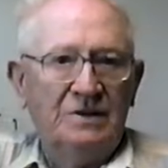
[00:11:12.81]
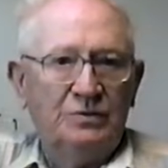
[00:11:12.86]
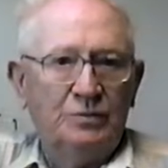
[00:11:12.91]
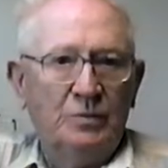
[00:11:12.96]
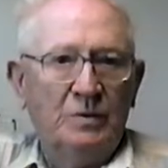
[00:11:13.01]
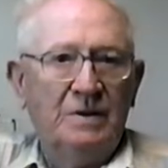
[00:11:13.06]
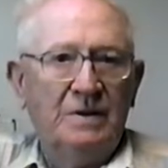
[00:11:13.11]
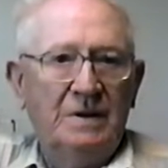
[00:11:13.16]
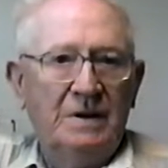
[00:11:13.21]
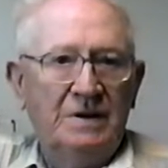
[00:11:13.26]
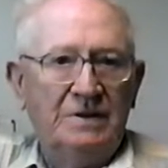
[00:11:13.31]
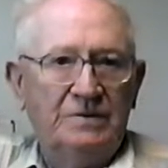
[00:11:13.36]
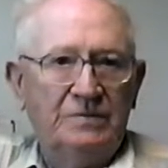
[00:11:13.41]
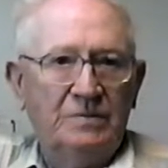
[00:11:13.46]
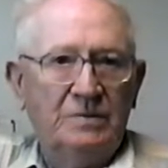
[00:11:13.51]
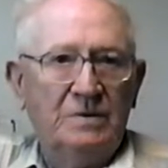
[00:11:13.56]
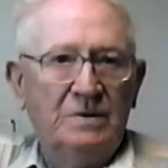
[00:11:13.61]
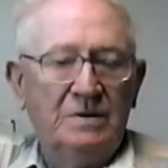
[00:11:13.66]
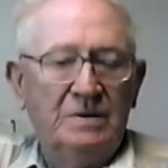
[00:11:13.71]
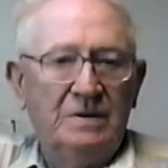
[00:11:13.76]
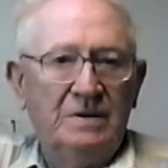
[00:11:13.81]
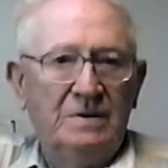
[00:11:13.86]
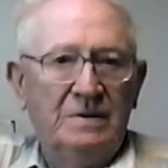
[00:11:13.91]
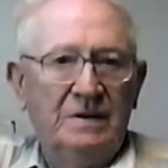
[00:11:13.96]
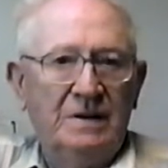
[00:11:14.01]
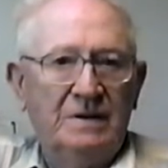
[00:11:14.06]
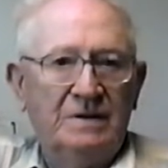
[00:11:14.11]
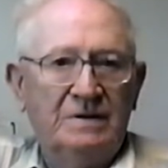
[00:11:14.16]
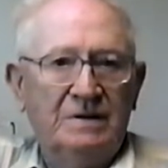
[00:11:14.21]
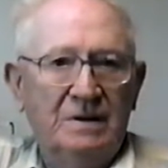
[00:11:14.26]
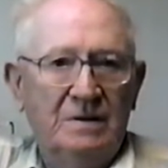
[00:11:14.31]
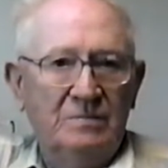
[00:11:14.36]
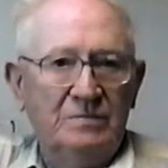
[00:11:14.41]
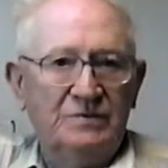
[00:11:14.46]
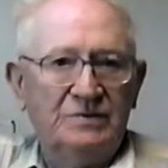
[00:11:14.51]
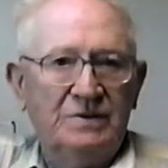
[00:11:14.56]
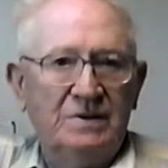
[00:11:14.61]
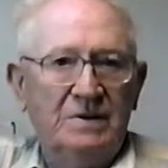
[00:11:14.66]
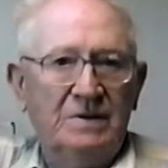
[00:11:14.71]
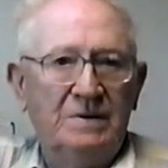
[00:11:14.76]
that's where that
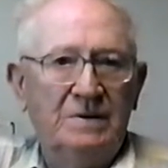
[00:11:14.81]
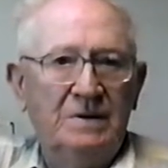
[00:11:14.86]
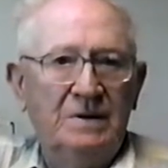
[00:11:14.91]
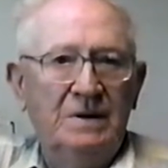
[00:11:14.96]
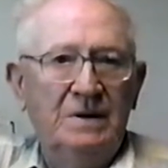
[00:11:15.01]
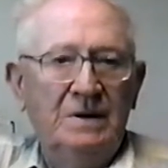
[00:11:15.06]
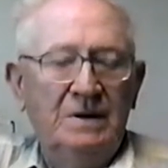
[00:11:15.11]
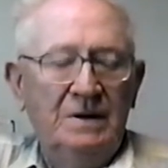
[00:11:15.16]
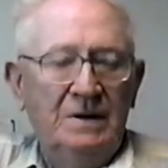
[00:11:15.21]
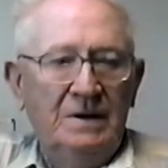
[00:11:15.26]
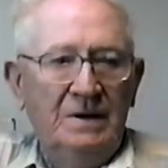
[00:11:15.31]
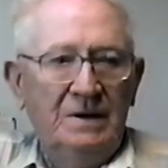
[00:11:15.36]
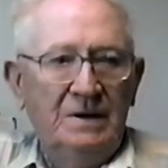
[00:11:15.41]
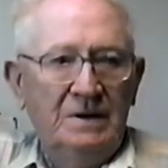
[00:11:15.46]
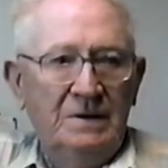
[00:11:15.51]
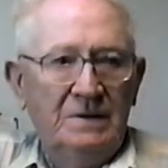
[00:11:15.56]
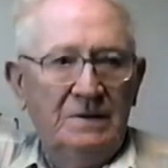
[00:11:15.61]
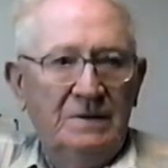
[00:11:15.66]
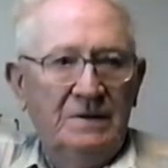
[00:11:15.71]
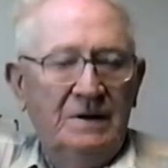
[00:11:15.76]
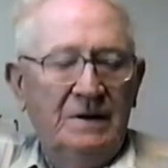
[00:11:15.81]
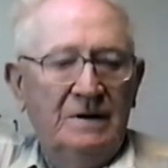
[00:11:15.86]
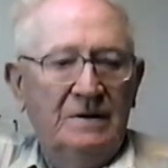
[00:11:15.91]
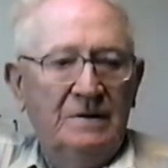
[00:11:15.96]
comes in. Yeah,